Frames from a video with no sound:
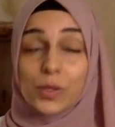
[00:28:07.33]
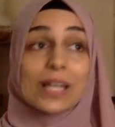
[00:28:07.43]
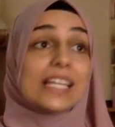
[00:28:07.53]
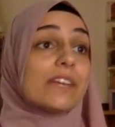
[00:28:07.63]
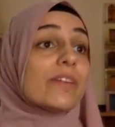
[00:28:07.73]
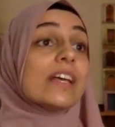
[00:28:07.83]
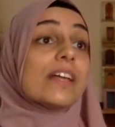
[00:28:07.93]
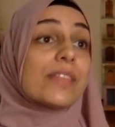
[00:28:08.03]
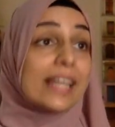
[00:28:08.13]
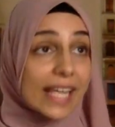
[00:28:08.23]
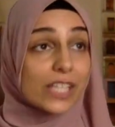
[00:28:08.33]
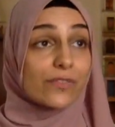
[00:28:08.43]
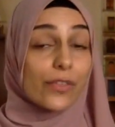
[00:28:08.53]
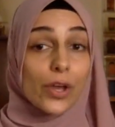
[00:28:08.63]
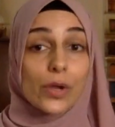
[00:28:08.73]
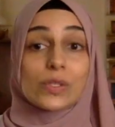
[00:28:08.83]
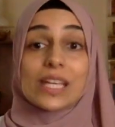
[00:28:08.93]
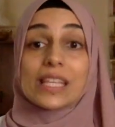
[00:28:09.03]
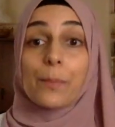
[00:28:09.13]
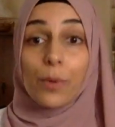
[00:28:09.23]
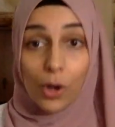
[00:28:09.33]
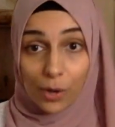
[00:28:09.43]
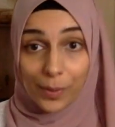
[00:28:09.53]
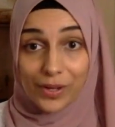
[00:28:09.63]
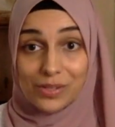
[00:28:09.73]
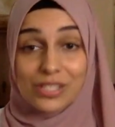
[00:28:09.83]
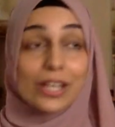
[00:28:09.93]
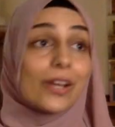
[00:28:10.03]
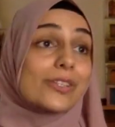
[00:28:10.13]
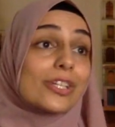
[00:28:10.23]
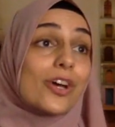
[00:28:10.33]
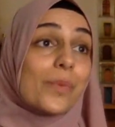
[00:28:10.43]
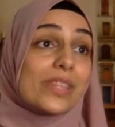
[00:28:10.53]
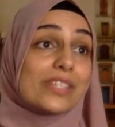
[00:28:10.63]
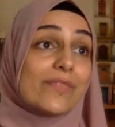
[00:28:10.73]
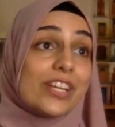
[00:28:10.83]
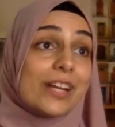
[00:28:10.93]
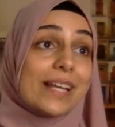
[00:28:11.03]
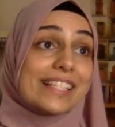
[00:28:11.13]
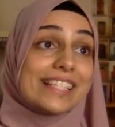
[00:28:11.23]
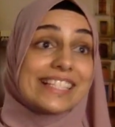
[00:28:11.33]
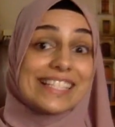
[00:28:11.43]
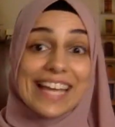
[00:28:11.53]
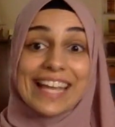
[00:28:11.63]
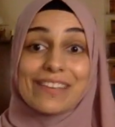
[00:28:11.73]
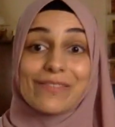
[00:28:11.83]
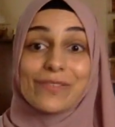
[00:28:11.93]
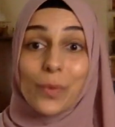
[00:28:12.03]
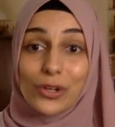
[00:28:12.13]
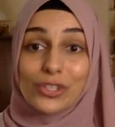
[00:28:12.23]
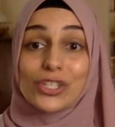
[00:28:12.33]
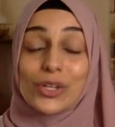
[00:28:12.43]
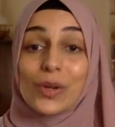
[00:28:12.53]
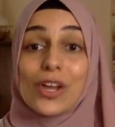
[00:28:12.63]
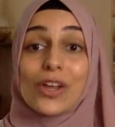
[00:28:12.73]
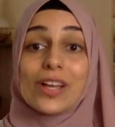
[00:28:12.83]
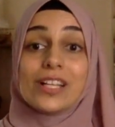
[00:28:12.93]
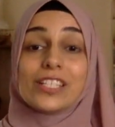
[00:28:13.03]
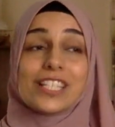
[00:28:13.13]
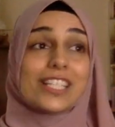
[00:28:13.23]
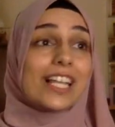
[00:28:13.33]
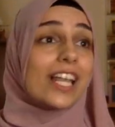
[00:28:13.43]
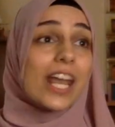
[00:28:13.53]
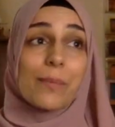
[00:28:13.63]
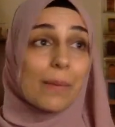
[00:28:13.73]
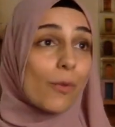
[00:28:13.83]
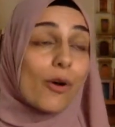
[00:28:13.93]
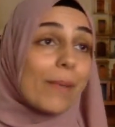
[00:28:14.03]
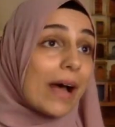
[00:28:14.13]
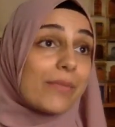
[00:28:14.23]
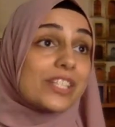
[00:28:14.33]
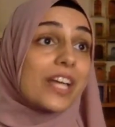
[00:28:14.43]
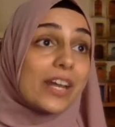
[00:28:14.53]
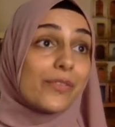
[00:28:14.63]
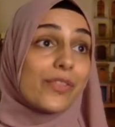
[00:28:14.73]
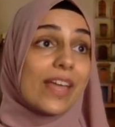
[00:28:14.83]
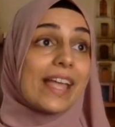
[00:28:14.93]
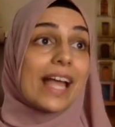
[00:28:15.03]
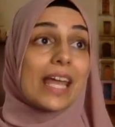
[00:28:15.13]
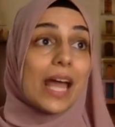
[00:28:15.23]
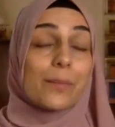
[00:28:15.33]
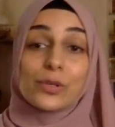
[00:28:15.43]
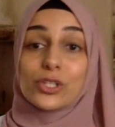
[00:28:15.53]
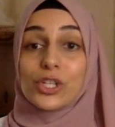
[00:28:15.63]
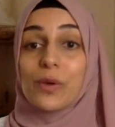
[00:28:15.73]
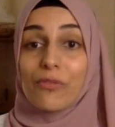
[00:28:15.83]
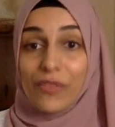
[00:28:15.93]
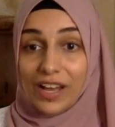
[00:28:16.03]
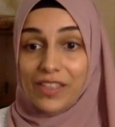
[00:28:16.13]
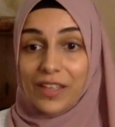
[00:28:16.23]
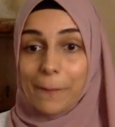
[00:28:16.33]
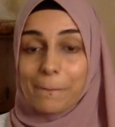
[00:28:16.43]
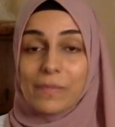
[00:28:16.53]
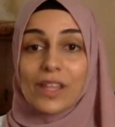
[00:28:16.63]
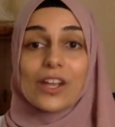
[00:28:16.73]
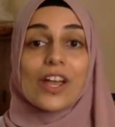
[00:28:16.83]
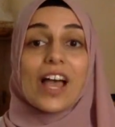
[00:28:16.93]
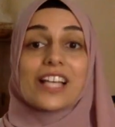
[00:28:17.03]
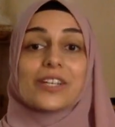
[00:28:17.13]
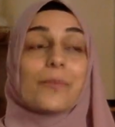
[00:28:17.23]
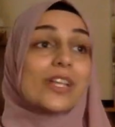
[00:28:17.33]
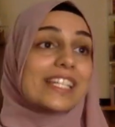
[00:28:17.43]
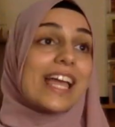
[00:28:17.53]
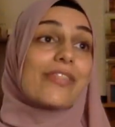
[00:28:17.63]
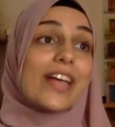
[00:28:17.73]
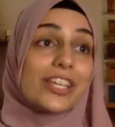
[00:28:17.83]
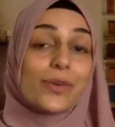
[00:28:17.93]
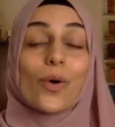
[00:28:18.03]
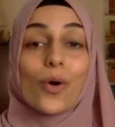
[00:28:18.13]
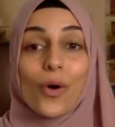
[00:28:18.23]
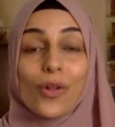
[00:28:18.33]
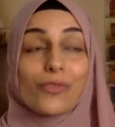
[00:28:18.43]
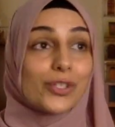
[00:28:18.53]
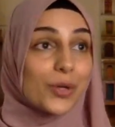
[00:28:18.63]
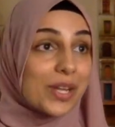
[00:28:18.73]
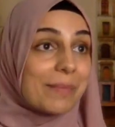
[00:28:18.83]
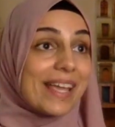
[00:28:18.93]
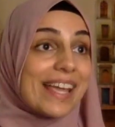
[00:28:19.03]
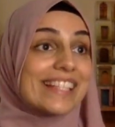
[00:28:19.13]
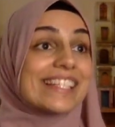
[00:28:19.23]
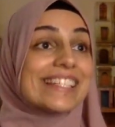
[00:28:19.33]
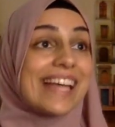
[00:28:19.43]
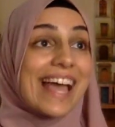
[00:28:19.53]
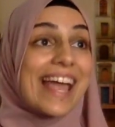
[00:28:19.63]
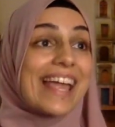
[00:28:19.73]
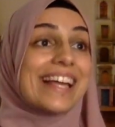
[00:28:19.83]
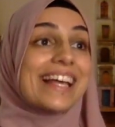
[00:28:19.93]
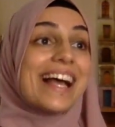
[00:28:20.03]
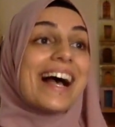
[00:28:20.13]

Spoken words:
So I'll leave the links for those in the blog post that goes along with this video later today if you want to just to learn a bit more about this kind of thing and pursue it further. So once again, thank you all for joining me here today.